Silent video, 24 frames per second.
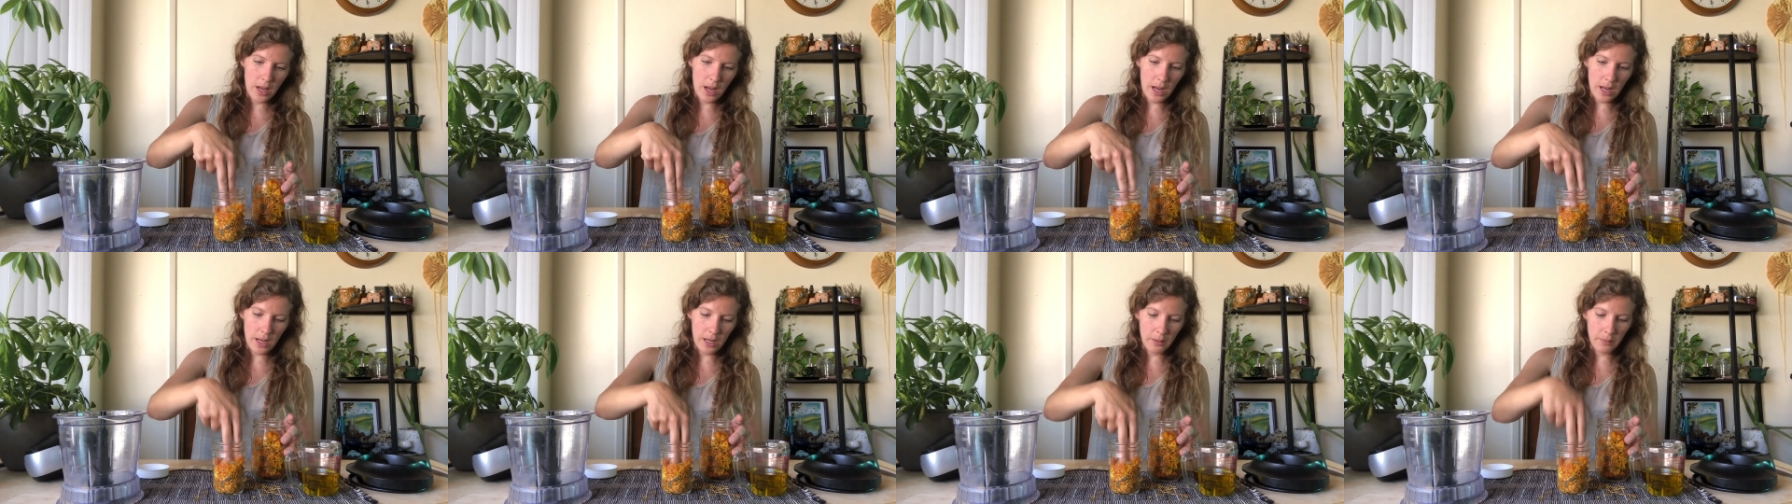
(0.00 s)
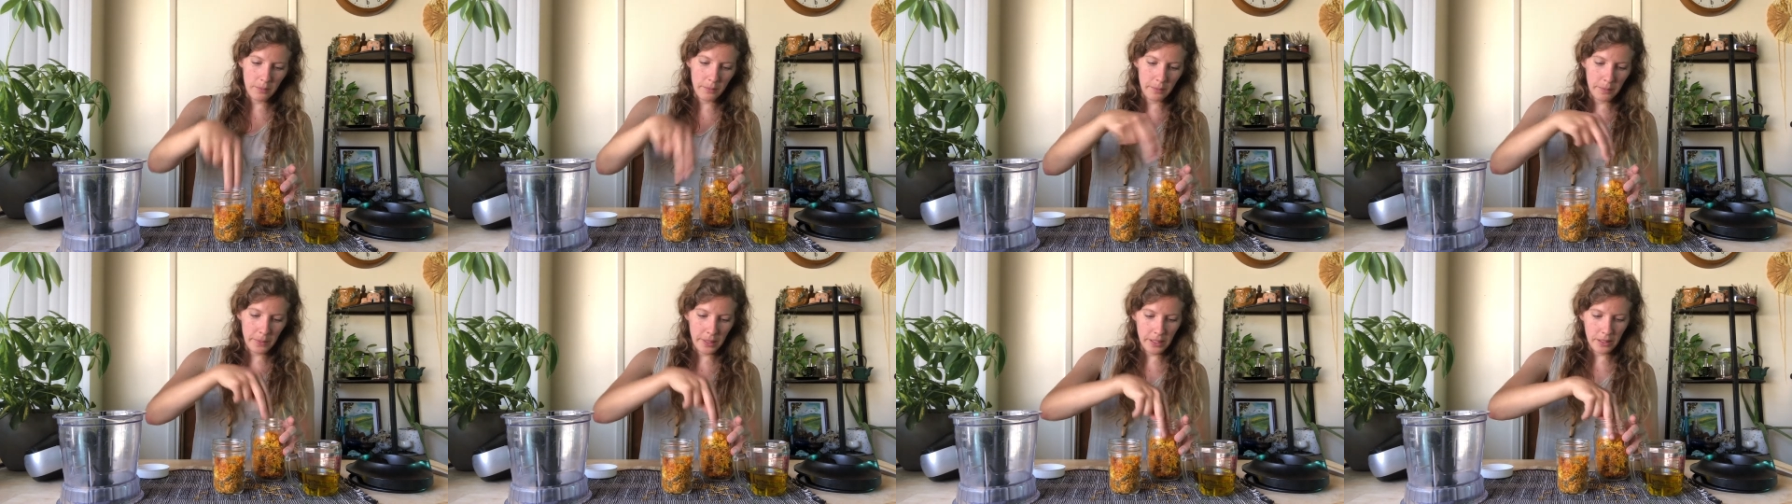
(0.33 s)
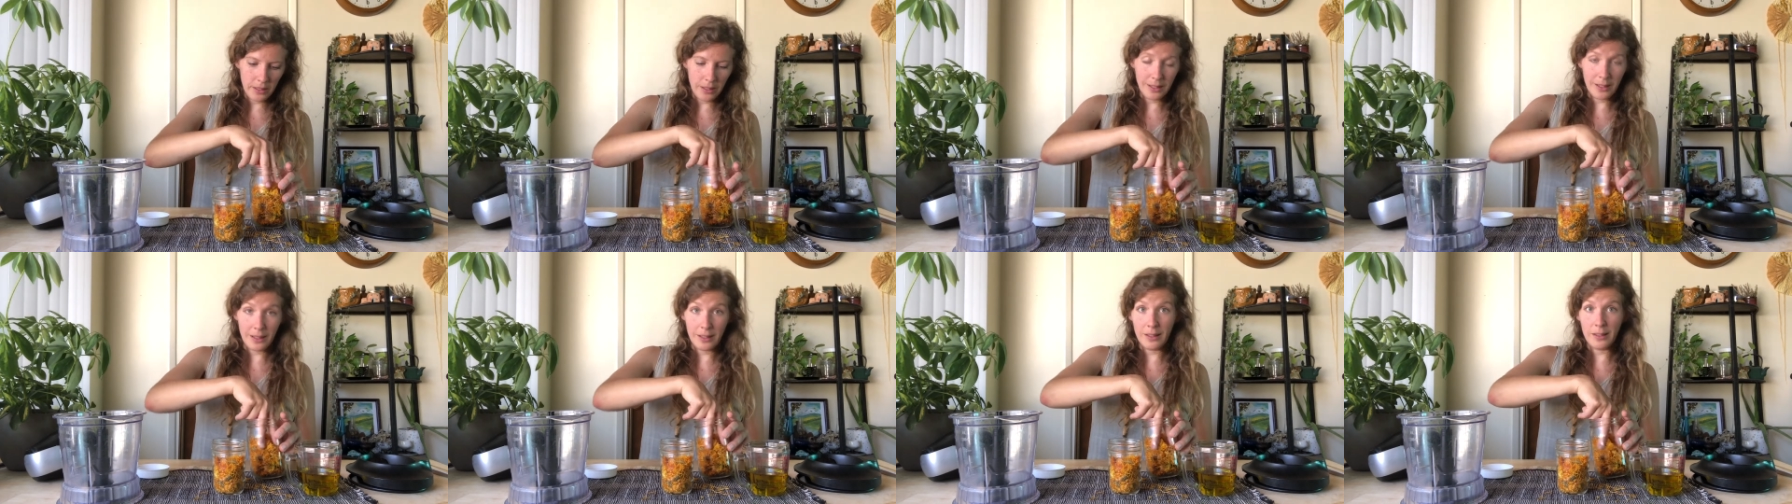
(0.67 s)
I'm being
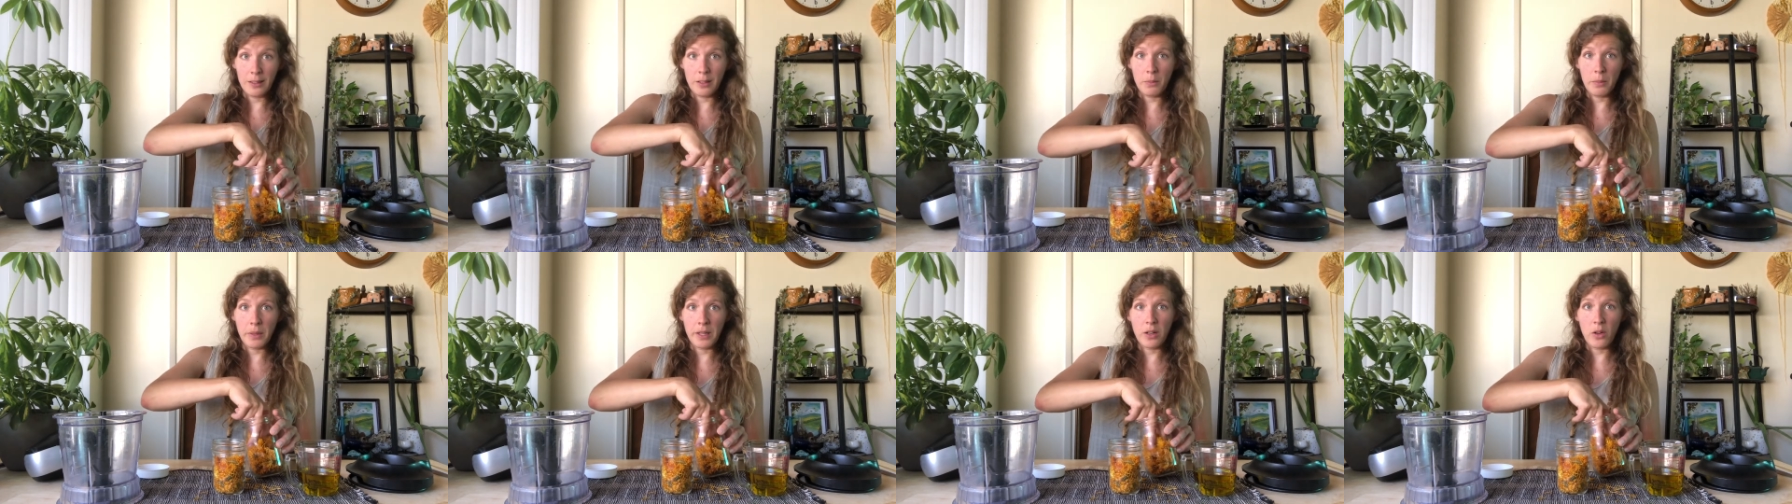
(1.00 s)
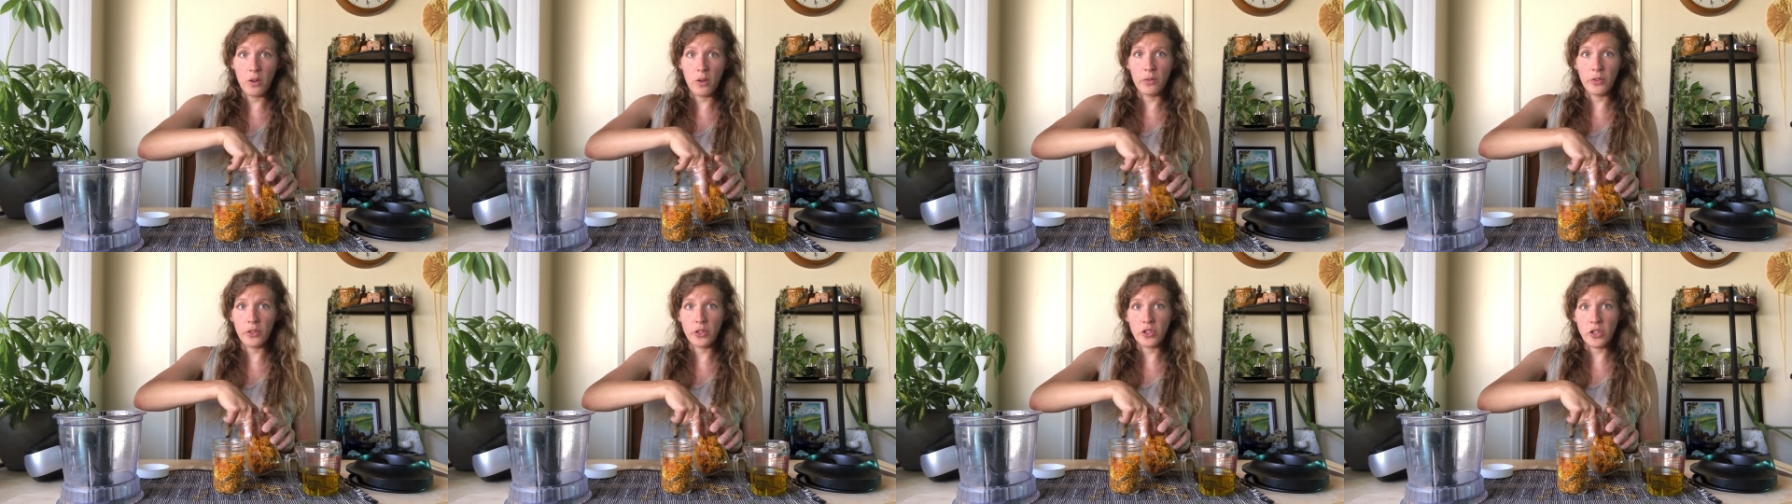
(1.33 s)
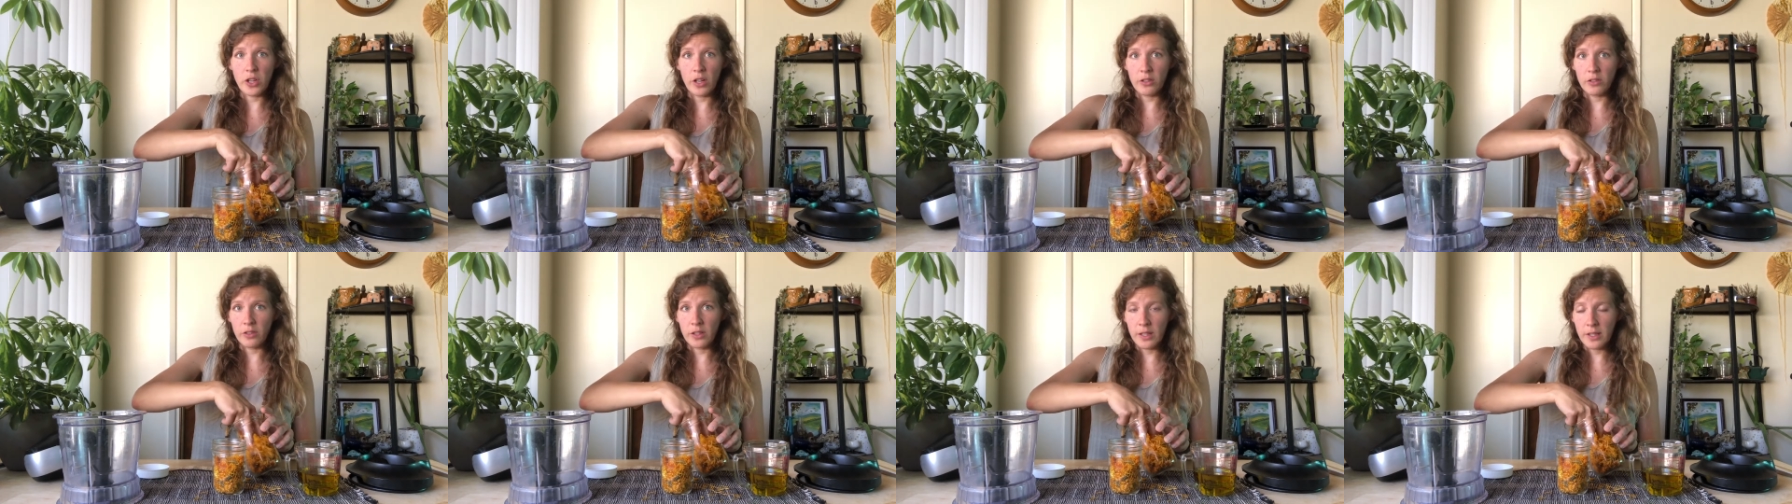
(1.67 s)
like a little bit over
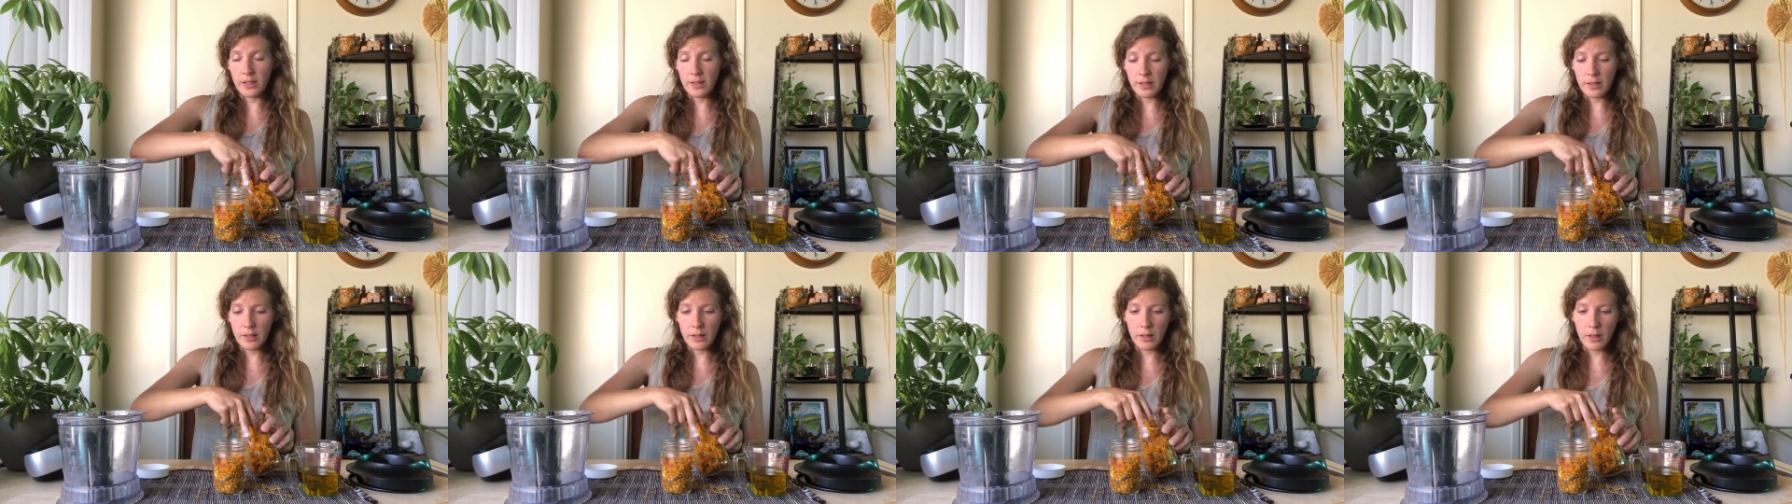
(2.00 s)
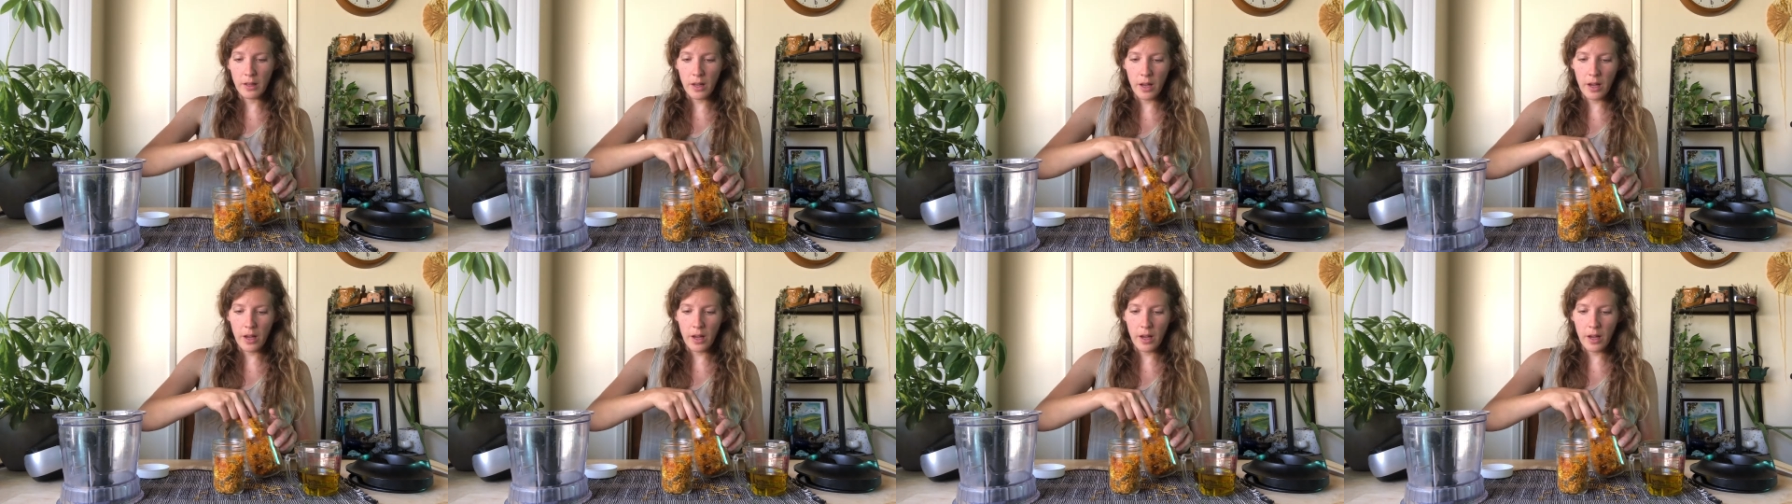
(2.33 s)
generous